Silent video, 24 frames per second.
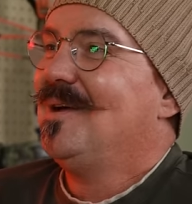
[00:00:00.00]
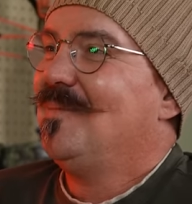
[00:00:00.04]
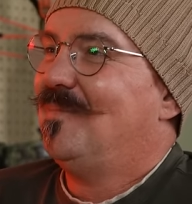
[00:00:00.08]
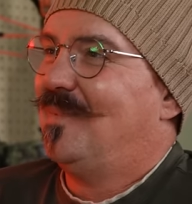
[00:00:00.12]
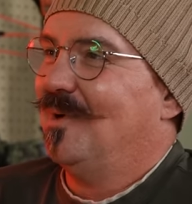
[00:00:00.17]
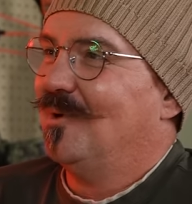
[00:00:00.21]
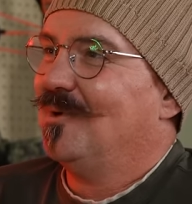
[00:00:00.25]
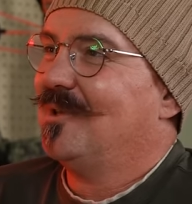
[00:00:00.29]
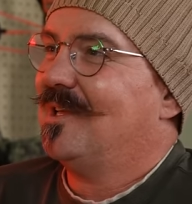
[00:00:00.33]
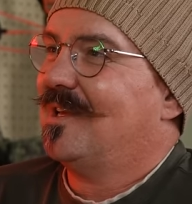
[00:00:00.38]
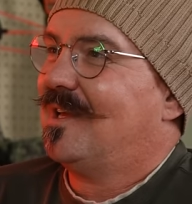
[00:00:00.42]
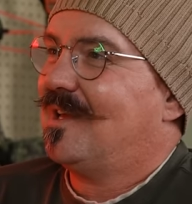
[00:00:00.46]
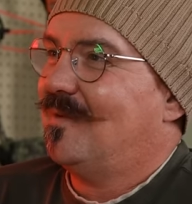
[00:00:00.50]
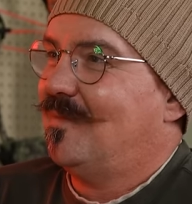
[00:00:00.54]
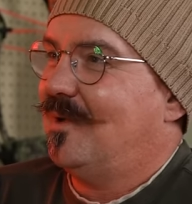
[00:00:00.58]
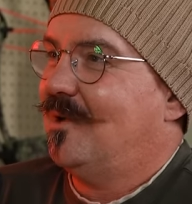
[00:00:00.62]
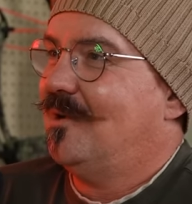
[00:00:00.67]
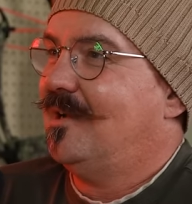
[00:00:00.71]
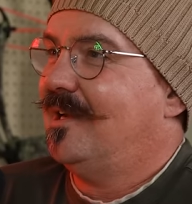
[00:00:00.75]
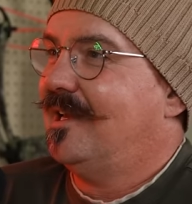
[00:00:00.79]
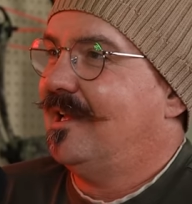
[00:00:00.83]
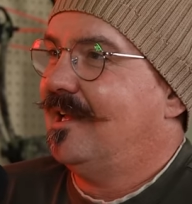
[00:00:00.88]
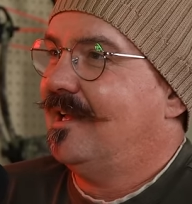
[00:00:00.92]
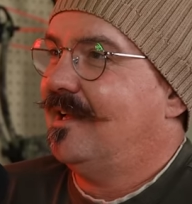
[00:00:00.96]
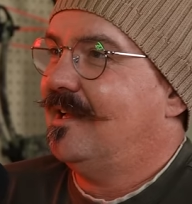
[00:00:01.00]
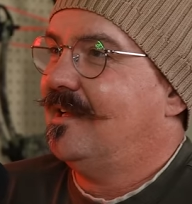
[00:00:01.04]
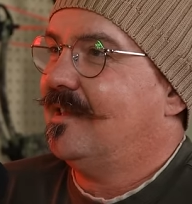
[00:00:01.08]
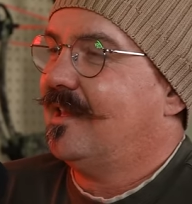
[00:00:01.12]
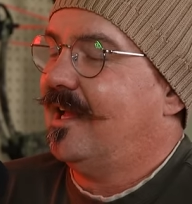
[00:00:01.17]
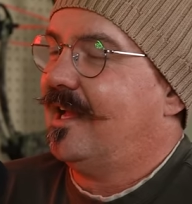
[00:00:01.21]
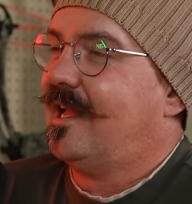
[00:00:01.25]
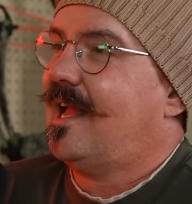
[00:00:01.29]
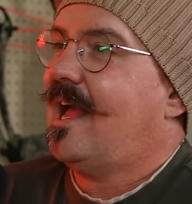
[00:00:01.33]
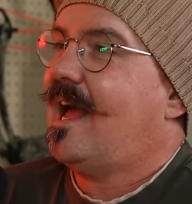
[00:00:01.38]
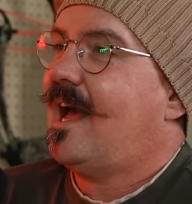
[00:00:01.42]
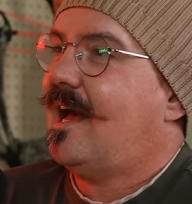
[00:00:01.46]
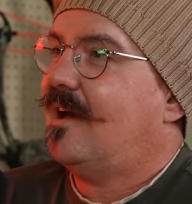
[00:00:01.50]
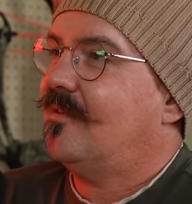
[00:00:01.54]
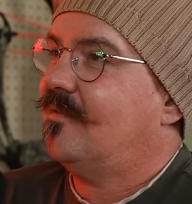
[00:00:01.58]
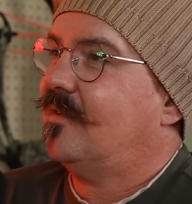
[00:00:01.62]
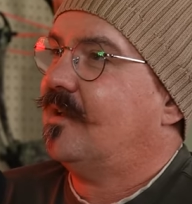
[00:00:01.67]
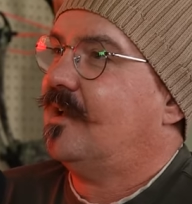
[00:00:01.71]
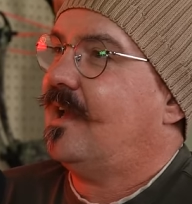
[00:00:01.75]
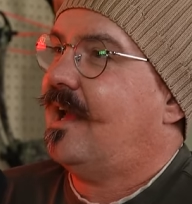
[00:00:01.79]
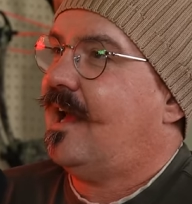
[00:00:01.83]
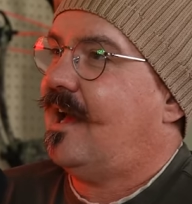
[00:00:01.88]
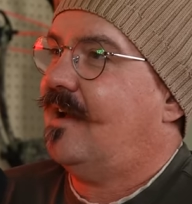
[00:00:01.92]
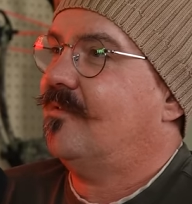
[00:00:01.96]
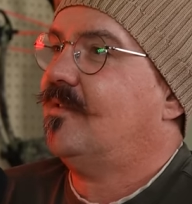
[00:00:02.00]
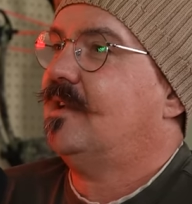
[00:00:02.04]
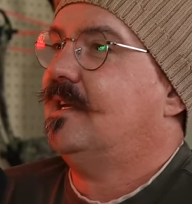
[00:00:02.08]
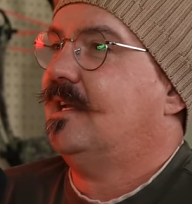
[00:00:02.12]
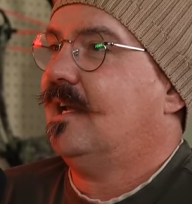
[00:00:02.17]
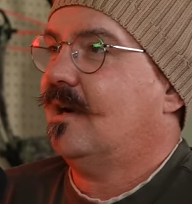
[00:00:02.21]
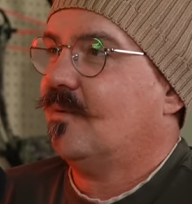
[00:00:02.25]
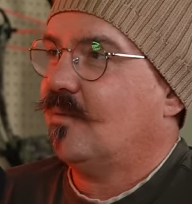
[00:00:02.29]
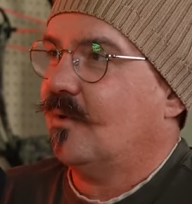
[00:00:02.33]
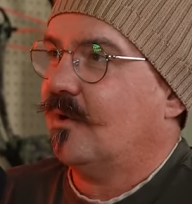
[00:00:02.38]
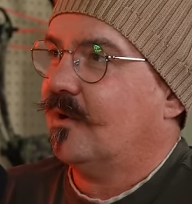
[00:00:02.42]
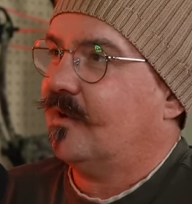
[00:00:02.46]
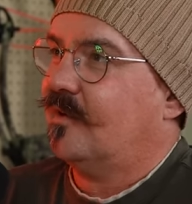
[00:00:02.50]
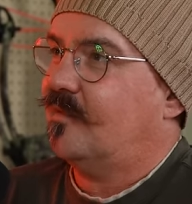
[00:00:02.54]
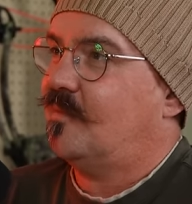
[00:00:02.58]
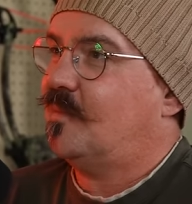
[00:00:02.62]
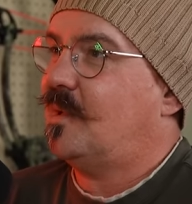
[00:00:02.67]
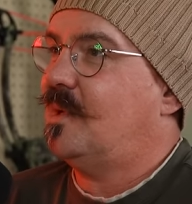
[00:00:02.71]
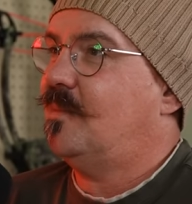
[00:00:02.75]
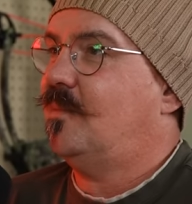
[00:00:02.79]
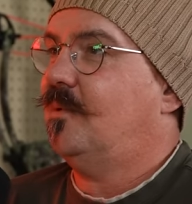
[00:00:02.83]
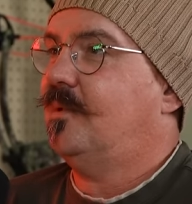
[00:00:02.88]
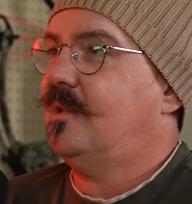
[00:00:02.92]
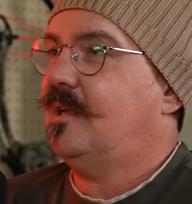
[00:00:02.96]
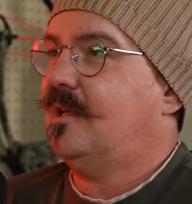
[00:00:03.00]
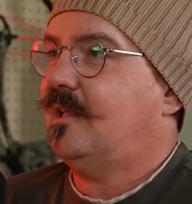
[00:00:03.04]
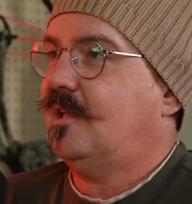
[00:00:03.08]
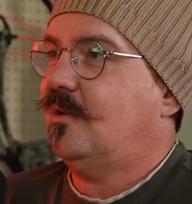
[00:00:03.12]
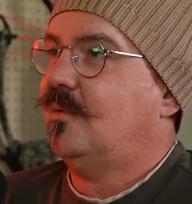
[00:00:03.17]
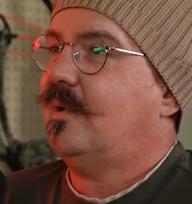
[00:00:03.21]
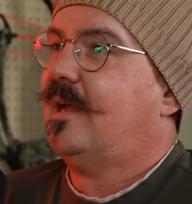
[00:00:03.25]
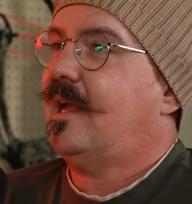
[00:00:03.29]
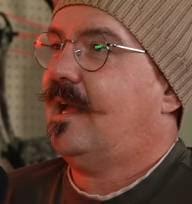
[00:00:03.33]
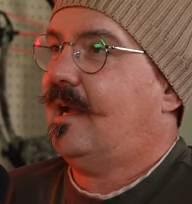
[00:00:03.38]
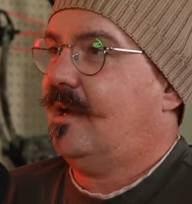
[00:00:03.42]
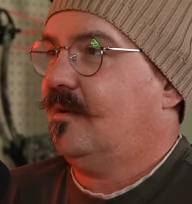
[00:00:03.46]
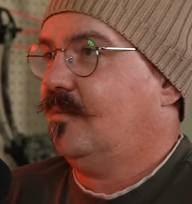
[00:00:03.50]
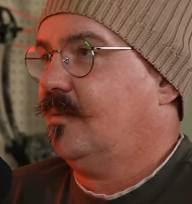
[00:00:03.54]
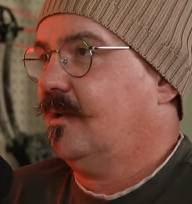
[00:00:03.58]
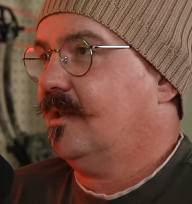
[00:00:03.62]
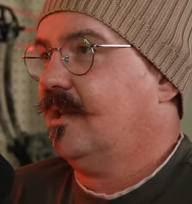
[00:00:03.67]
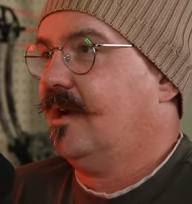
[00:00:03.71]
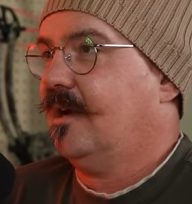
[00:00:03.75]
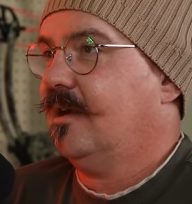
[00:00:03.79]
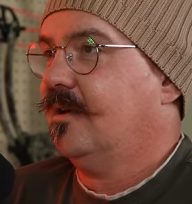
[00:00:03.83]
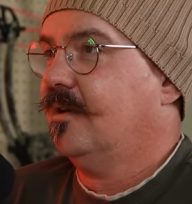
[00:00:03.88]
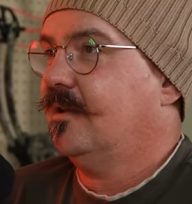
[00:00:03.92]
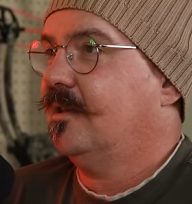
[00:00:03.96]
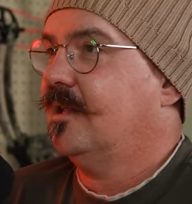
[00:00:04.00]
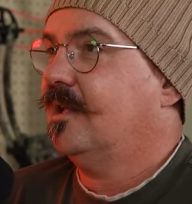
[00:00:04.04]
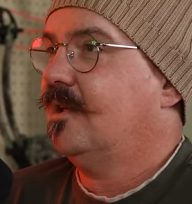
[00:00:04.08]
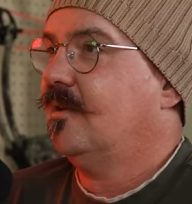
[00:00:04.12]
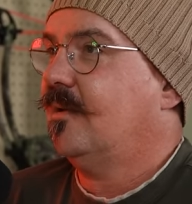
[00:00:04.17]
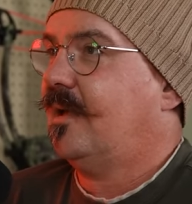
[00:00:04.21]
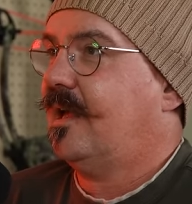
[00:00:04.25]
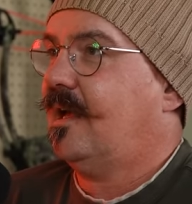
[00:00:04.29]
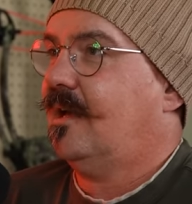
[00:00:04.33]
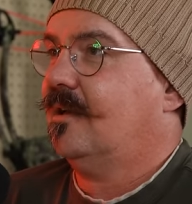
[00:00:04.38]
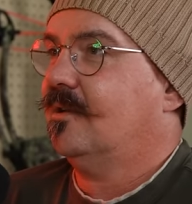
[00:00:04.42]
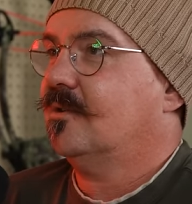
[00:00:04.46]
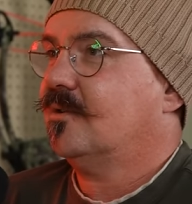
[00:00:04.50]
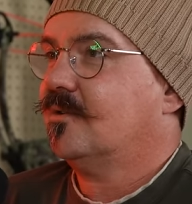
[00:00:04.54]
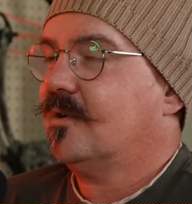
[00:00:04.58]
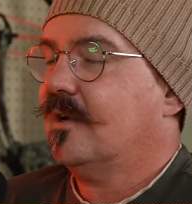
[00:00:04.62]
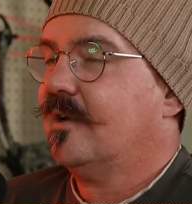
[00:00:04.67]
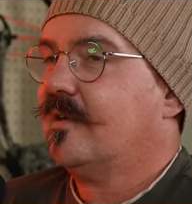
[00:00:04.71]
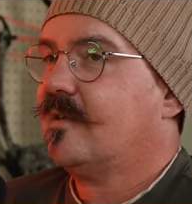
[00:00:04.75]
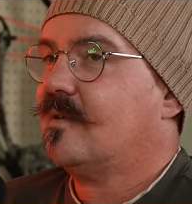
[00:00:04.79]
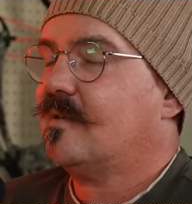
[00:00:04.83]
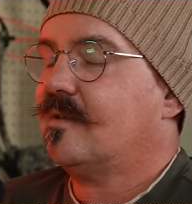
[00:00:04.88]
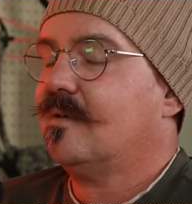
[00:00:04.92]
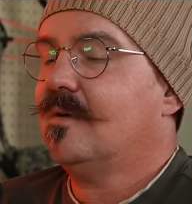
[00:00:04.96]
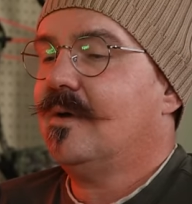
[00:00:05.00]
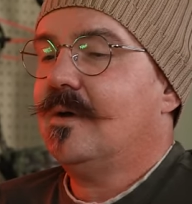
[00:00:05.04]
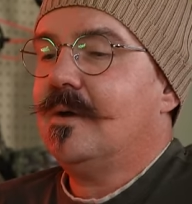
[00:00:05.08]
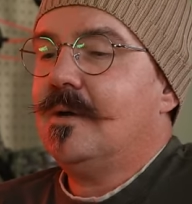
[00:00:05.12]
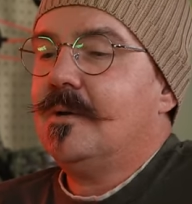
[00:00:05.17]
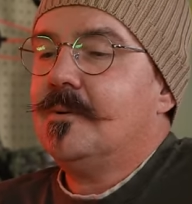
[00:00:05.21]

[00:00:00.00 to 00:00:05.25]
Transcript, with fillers: build a community, like have have a network of people that you can rely on, that you can trust.